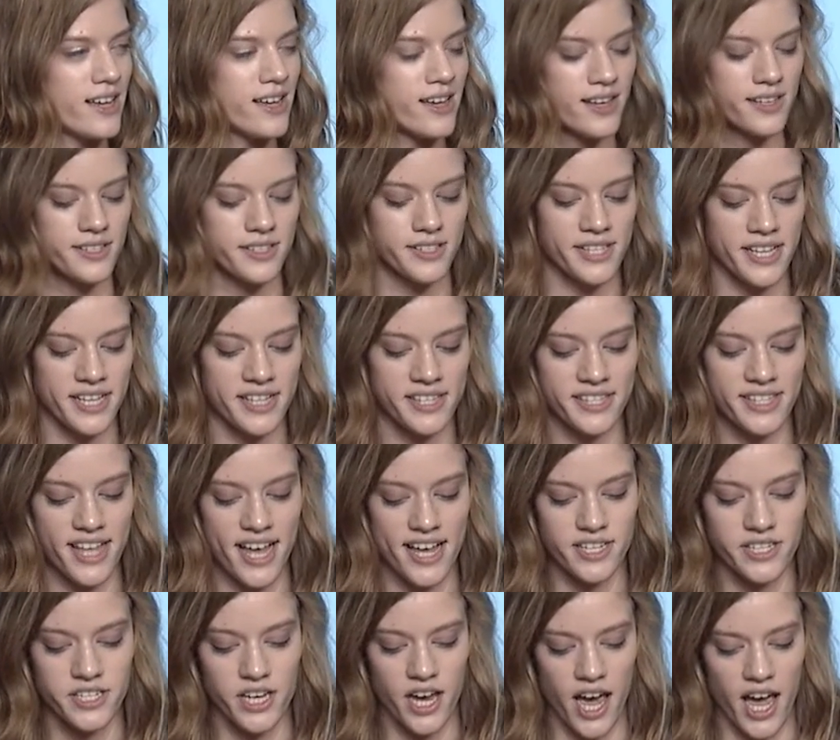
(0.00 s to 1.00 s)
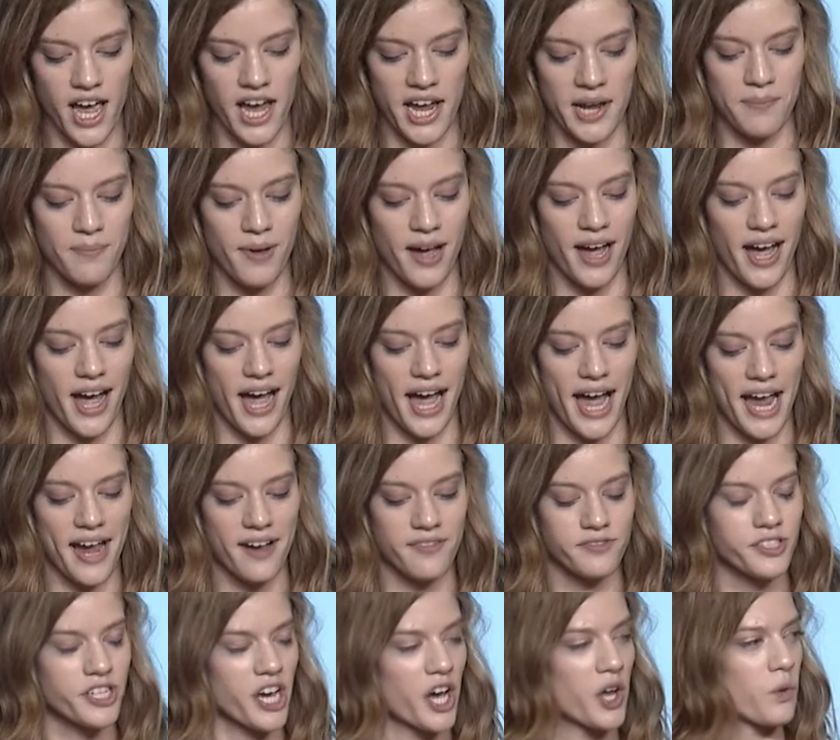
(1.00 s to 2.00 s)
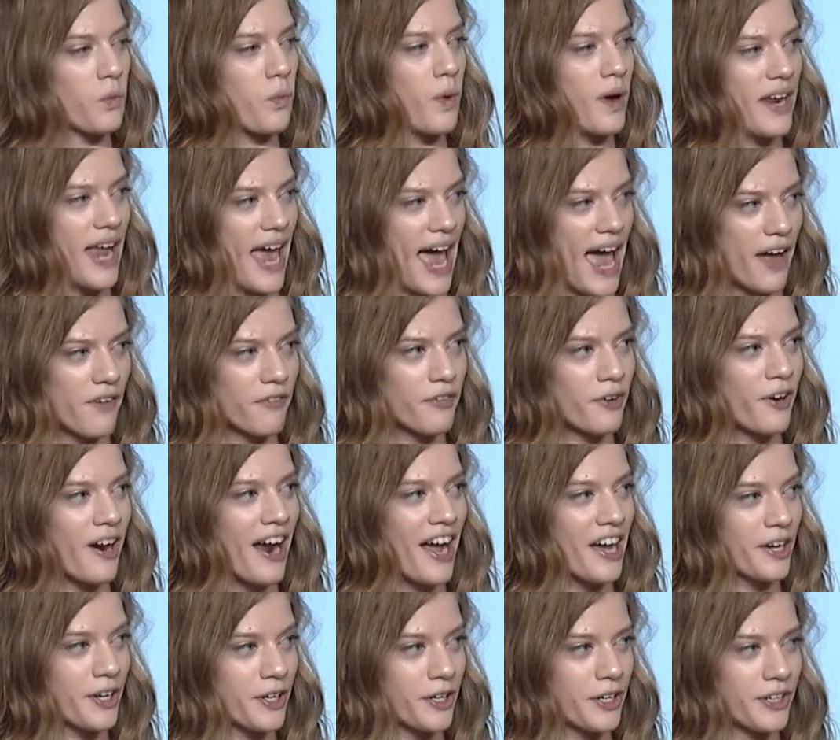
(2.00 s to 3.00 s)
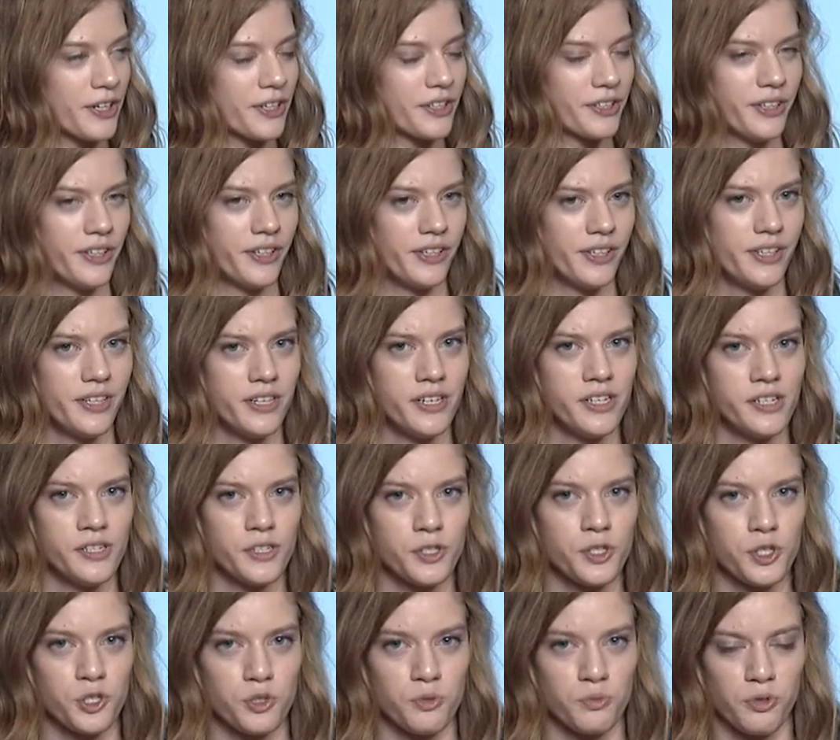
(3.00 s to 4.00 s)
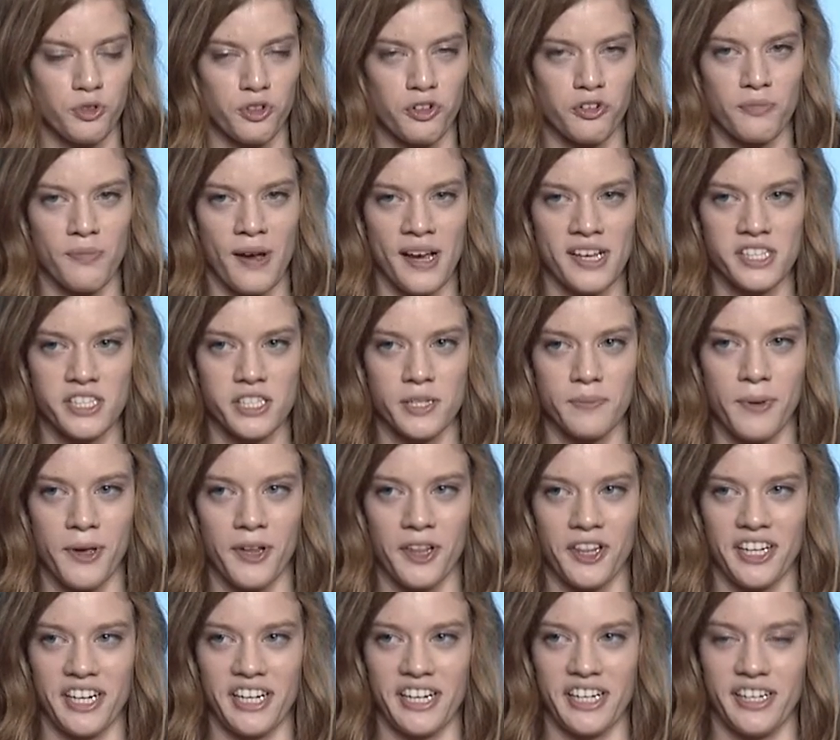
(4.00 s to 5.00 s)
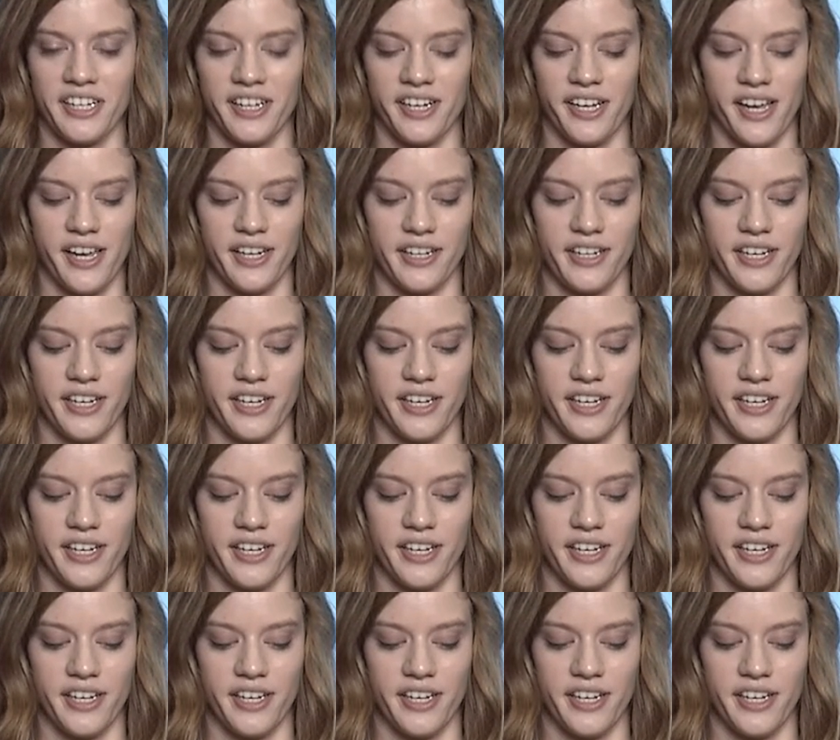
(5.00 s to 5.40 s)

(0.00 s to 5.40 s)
Since that time, I have done whatever I could to improve my stability and